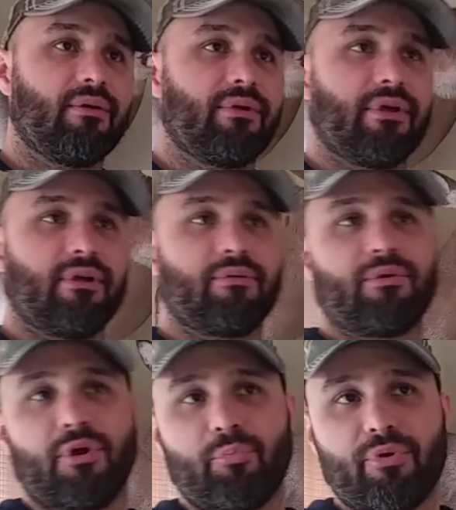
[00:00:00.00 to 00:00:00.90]
You
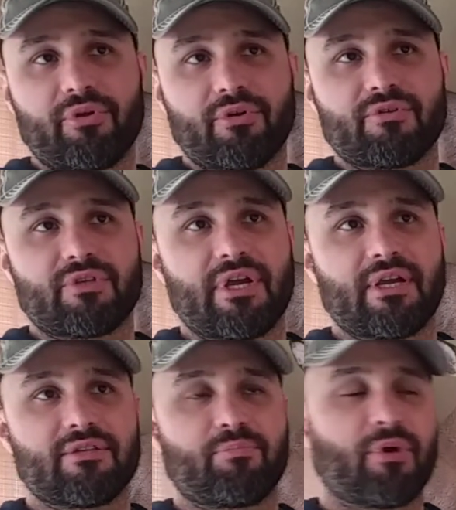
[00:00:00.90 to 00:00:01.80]
know, putting those
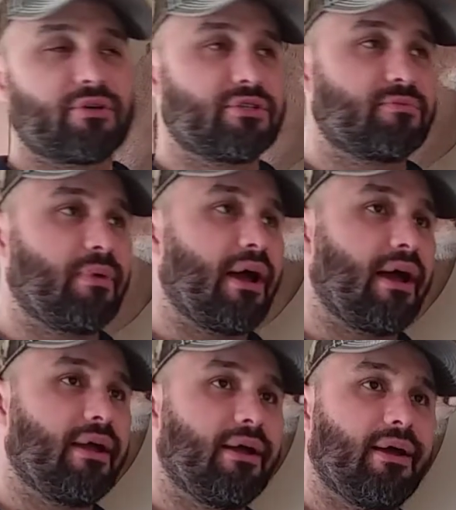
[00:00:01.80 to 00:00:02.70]
lands purchased
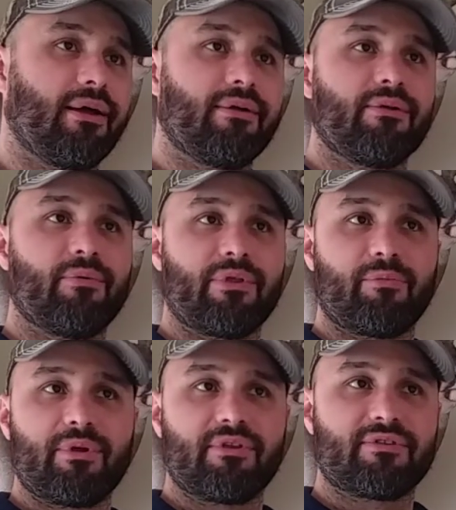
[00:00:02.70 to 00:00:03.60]
by whether it
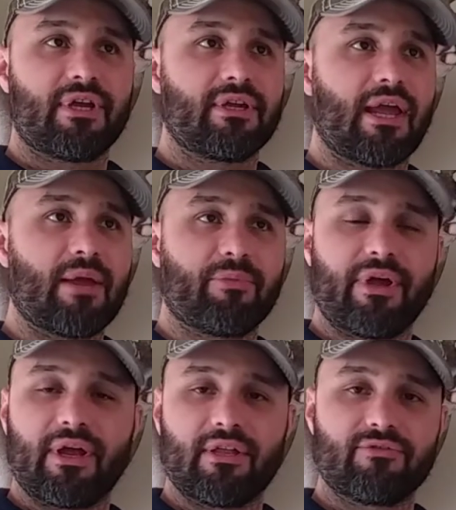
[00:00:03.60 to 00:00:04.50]
be the state game
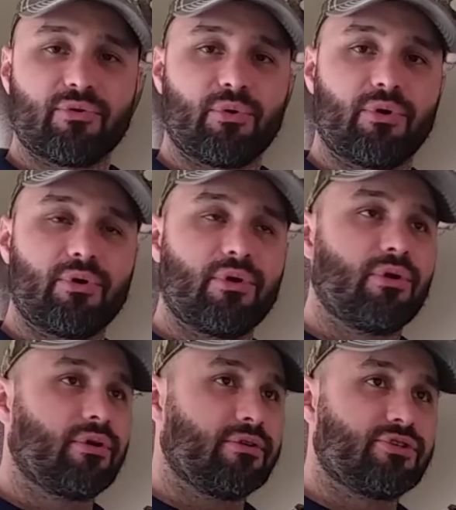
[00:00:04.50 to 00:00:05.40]
lands or
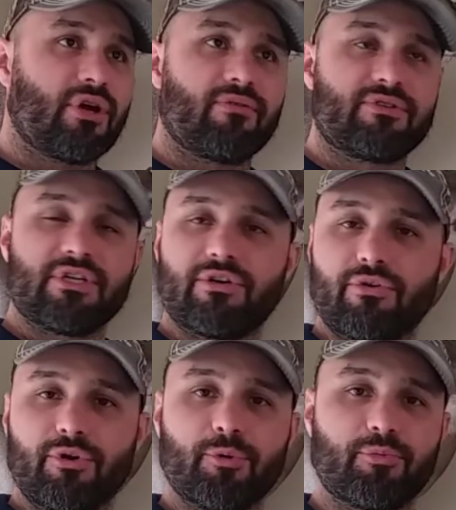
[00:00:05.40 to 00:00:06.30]
conservancy
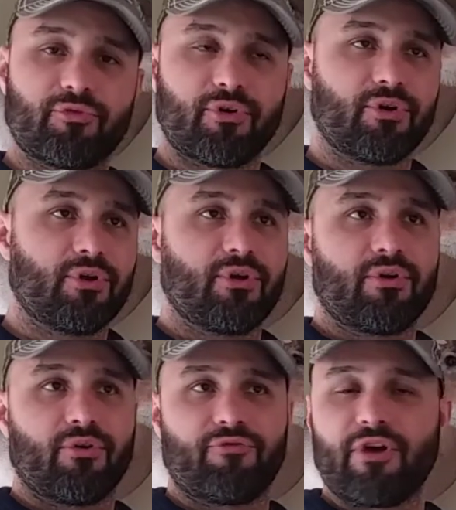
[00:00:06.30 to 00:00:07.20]
groups or
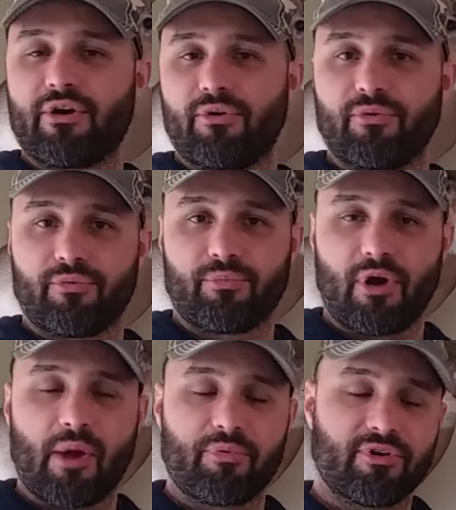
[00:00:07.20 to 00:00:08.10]
federal
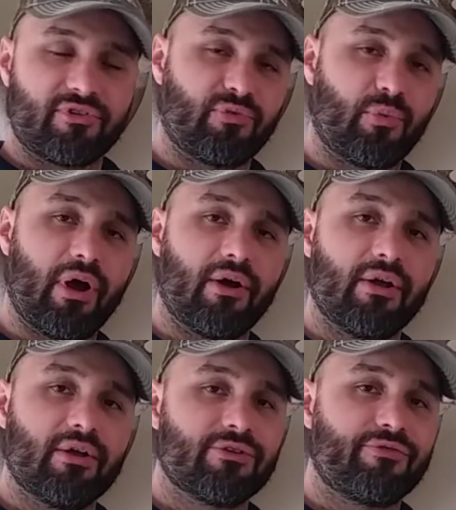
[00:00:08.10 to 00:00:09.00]
properties as well.
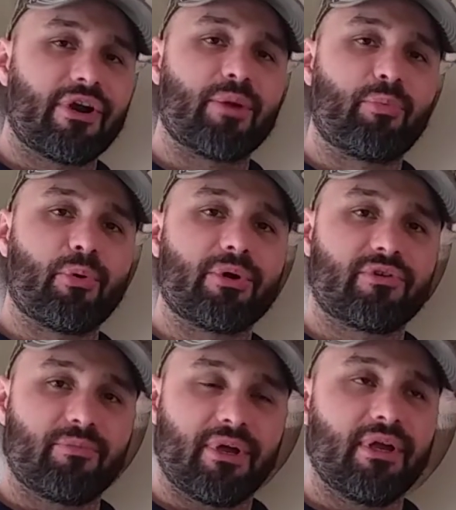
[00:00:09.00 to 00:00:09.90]
So it's very important
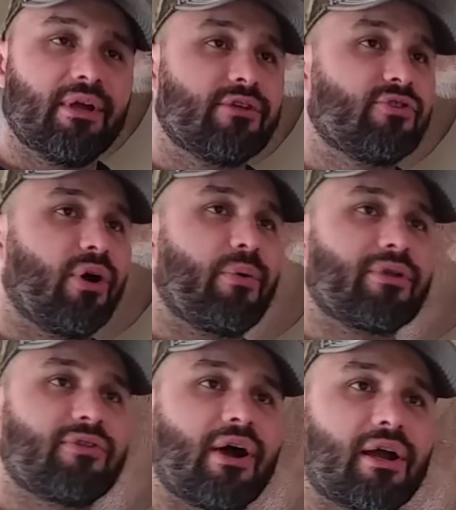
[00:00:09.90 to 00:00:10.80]
to me. So I want
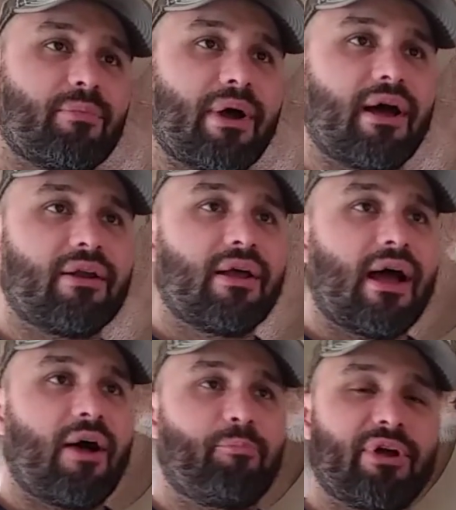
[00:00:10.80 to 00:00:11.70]
to talk about
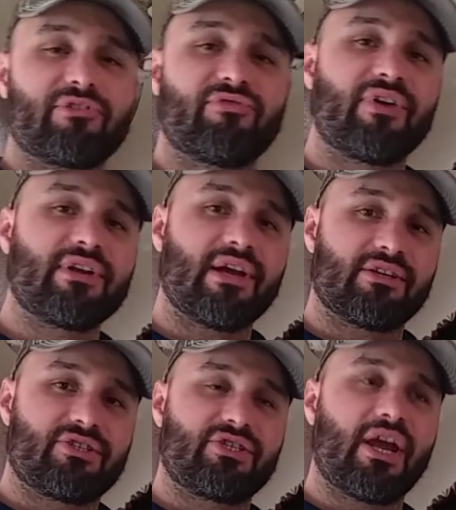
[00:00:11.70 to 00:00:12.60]
how Pennsylvania
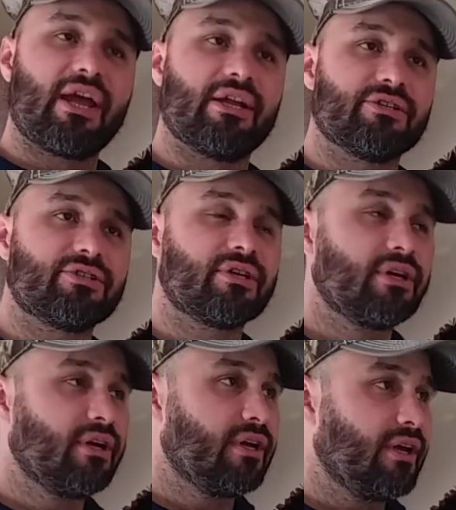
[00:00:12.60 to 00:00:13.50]
has changed.
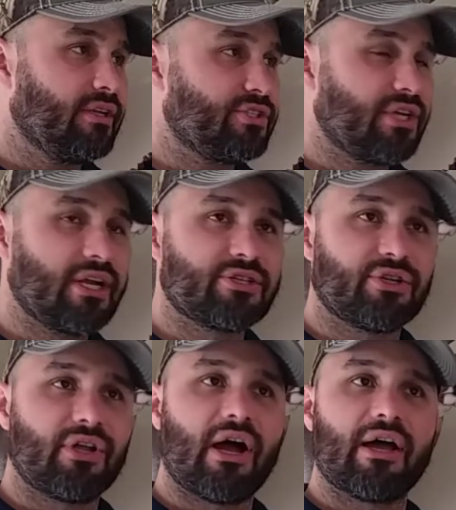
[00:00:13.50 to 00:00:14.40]
And it's changed a
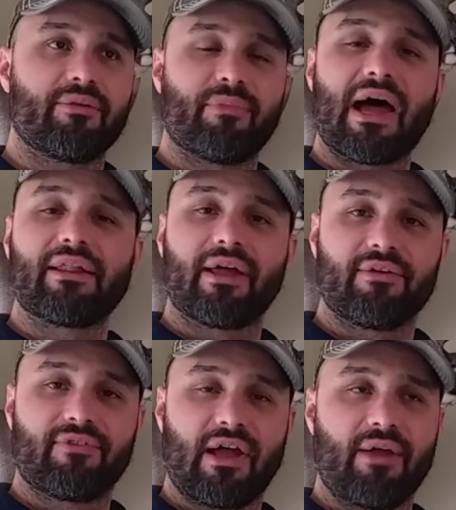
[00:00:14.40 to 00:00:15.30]
lot in my
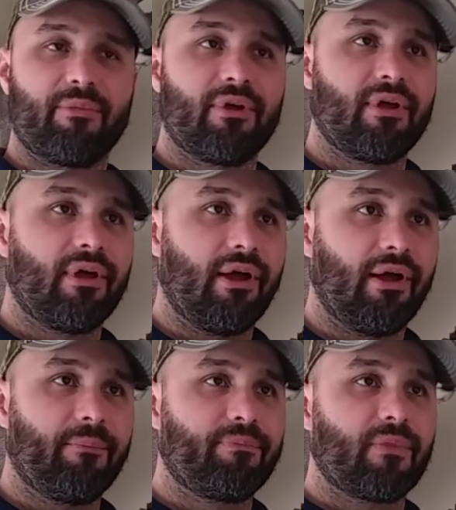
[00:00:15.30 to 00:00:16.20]
lifetime.
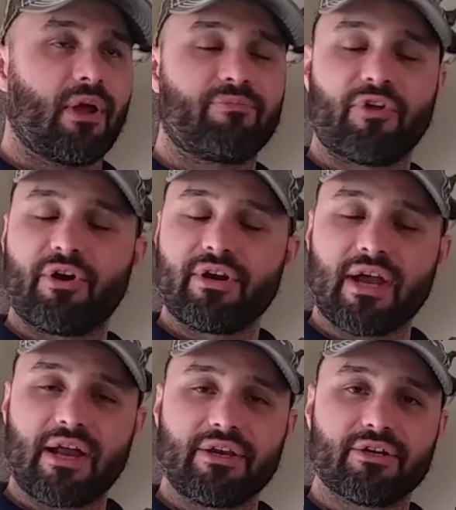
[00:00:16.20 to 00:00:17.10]
I'm
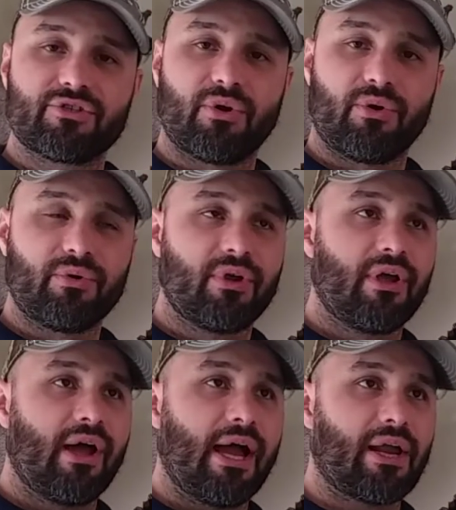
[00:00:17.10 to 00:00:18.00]
39 years old.
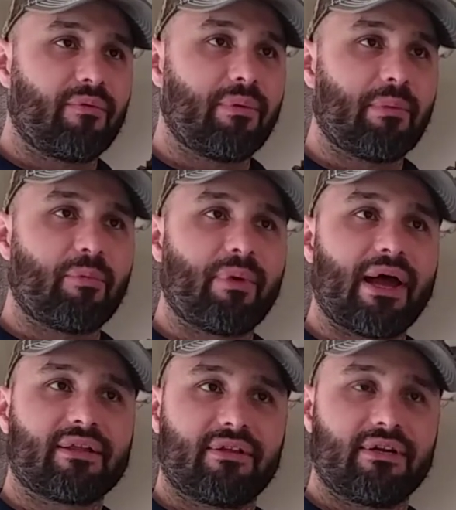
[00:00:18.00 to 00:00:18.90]
I can remember
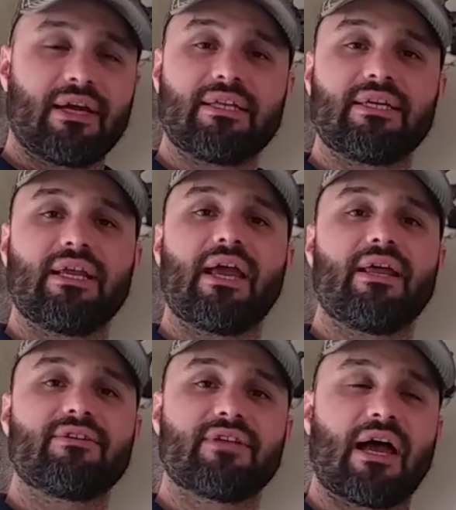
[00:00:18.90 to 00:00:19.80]
back to the
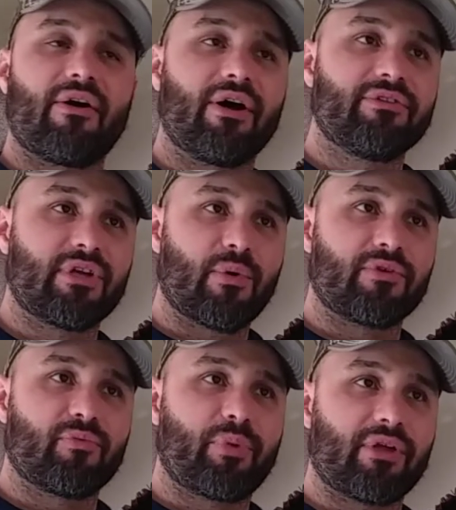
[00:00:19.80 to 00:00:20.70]
1980s and how hunting
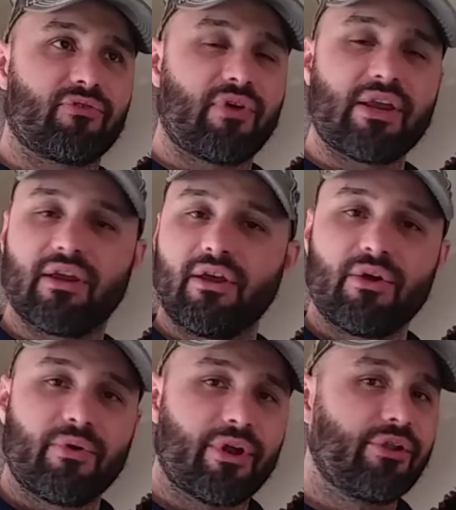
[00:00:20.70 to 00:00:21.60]
was in Pennsylvania.
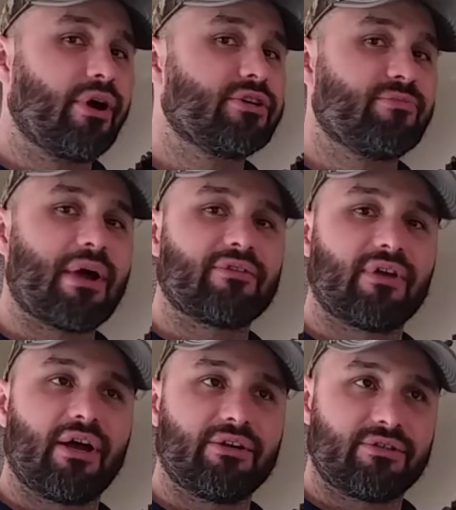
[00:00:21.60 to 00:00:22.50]
There are a large amount of
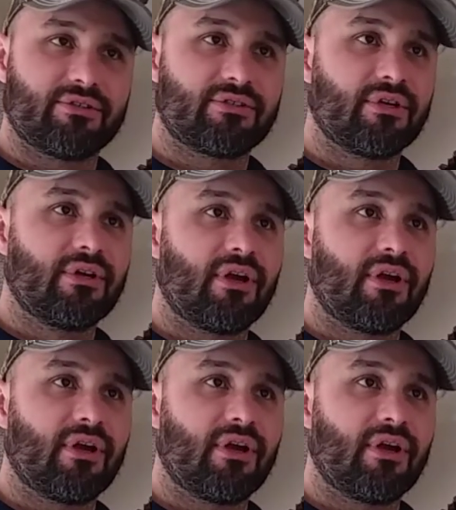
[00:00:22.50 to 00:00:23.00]
hunters.